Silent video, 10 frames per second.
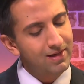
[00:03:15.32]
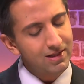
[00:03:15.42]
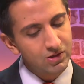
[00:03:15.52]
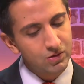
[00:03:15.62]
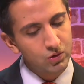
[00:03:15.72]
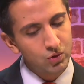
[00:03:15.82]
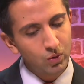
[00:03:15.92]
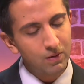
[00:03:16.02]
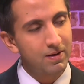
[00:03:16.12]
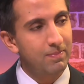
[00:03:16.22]
Let's
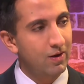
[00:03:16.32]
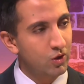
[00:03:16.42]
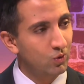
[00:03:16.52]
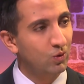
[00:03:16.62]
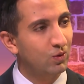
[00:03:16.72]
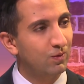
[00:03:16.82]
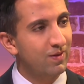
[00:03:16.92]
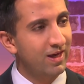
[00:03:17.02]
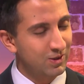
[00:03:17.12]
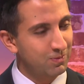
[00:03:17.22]
talk a bit about your
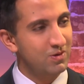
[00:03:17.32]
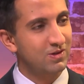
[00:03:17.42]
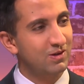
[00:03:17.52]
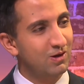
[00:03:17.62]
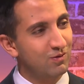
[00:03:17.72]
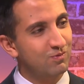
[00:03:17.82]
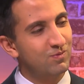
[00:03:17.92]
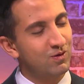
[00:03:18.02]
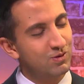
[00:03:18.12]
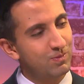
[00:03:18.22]
experiences. I know
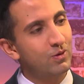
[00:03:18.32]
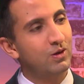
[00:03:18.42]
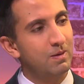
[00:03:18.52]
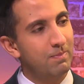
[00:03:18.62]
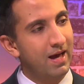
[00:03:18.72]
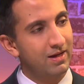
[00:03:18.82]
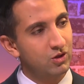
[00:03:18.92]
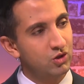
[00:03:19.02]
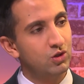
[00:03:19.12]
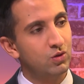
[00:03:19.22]
you've spoken about
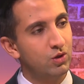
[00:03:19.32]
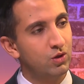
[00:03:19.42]
it too.